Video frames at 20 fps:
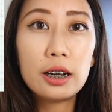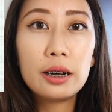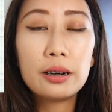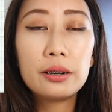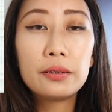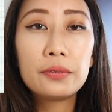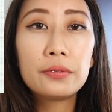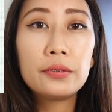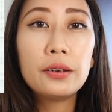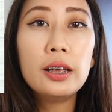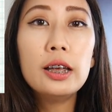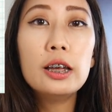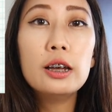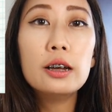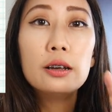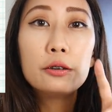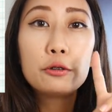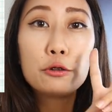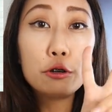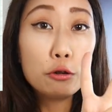of
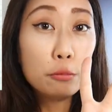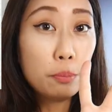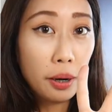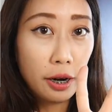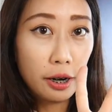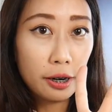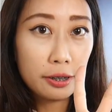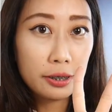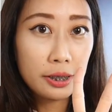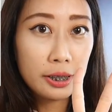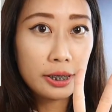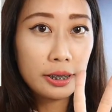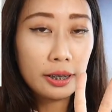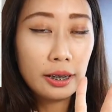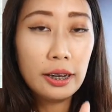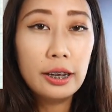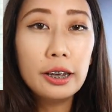two parts.